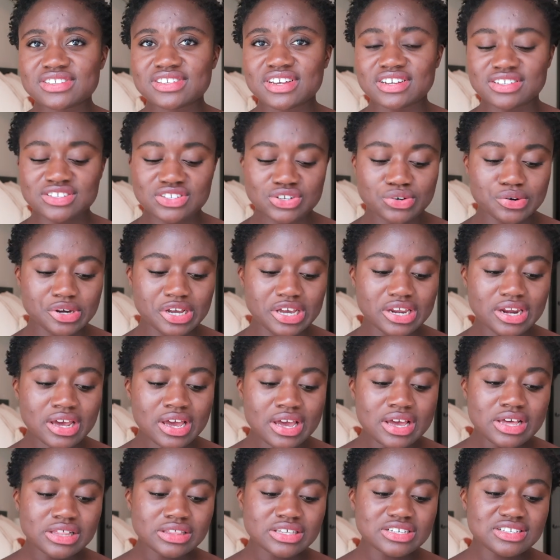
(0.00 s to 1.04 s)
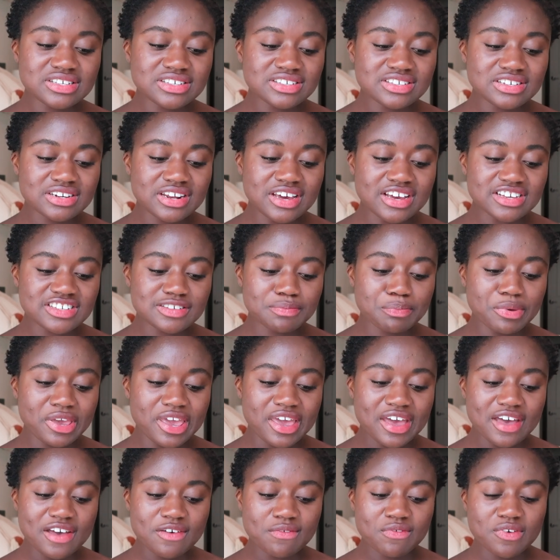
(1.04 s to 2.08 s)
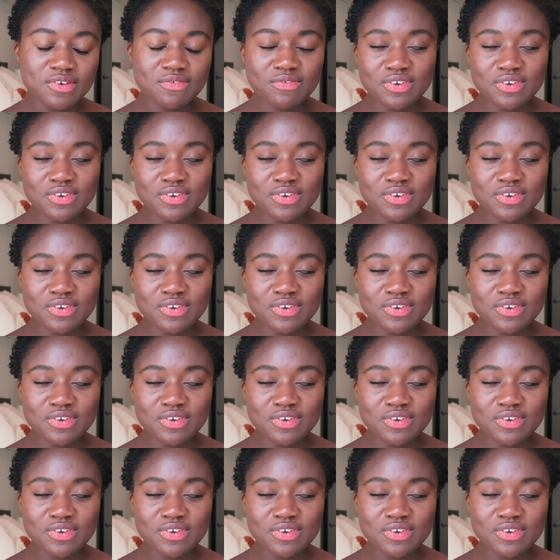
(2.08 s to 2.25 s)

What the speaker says: Sunscreen. This is an SPF